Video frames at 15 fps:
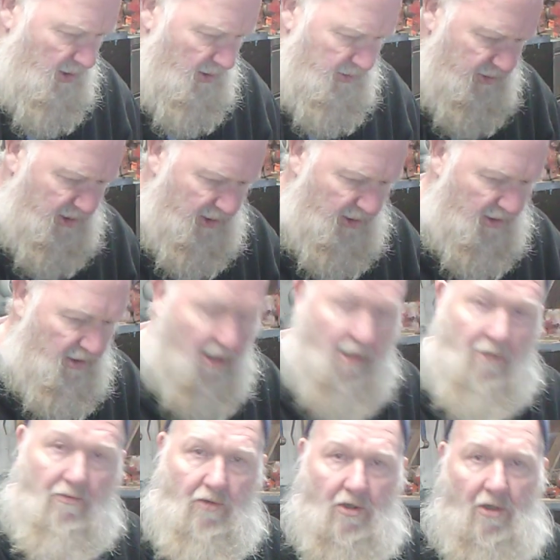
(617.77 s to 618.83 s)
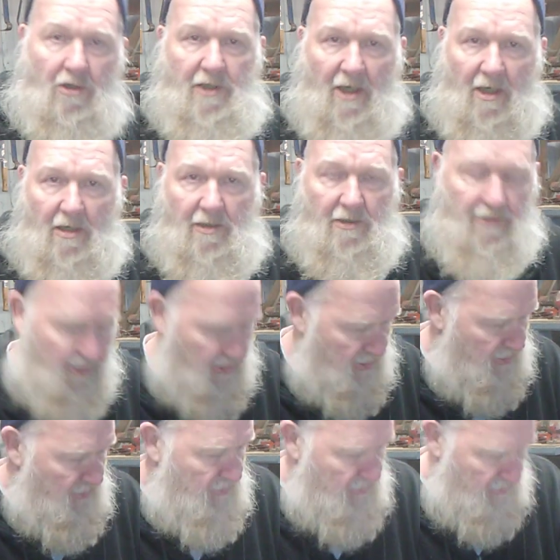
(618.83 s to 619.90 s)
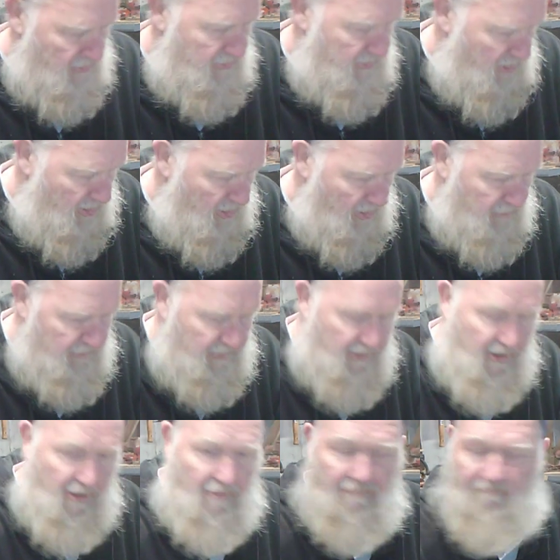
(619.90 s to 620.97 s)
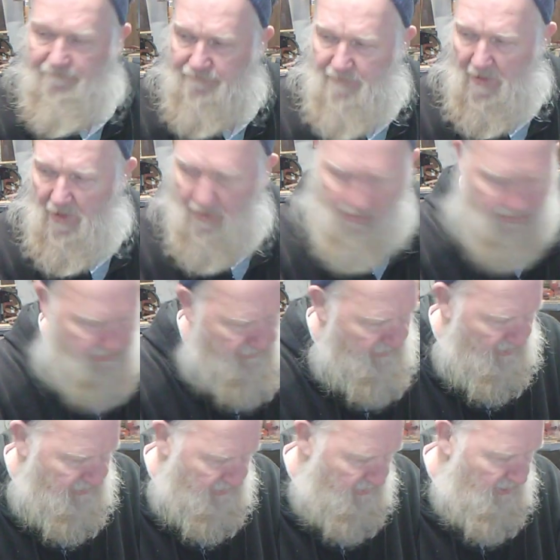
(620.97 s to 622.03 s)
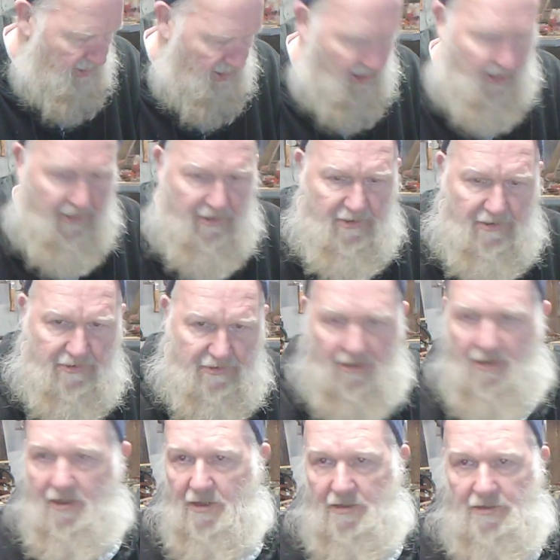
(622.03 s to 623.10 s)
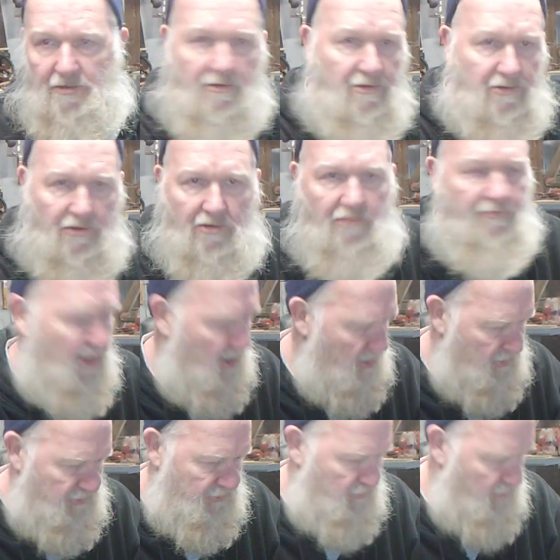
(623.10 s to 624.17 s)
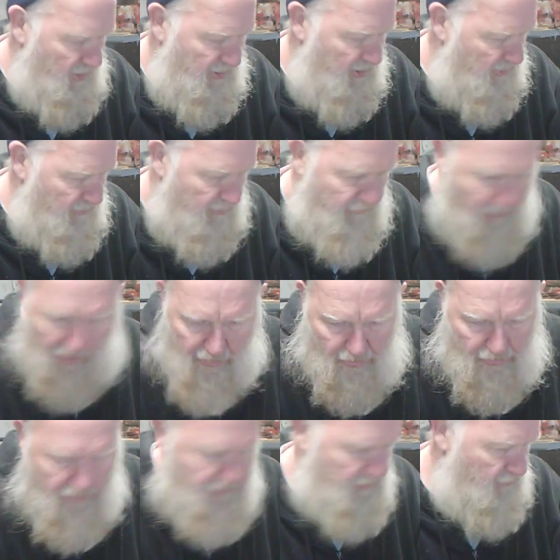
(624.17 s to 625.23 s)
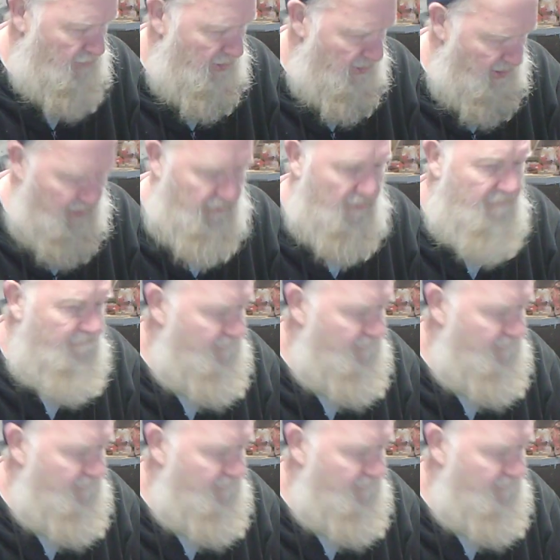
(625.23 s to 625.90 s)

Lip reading: take a lot of work out of the carving there. Especially the hiking sticks or canoe paddles or whatever, bowls or whatever.